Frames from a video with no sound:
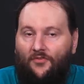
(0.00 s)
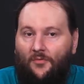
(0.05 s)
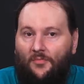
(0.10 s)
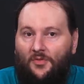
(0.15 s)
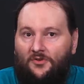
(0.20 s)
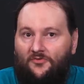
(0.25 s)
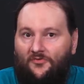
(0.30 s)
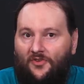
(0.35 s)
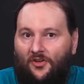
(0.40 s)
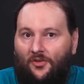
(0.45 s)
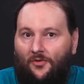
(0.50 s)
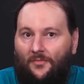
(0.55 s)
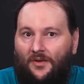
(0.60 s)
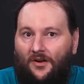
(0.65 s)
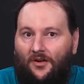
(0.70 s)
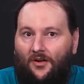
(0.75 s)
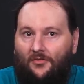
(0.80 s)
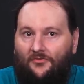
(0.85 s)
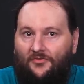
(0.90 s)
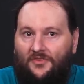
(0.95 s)
from the
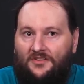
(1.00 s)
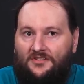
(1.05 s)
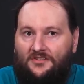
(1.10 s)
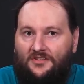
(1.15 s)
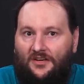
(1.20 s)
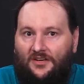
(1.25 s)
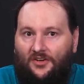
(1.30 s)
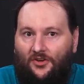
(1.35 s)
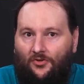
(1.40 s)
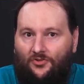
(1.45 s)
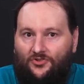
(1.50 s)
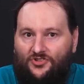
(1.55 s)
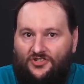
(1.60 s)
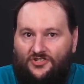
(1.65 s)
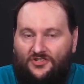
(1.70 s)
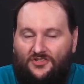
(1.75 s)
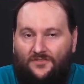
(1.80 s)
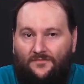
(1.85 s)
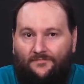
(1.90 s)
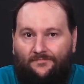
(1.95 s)
development of these
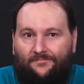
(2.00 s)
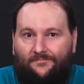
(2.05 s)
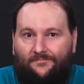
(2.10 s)
technologies.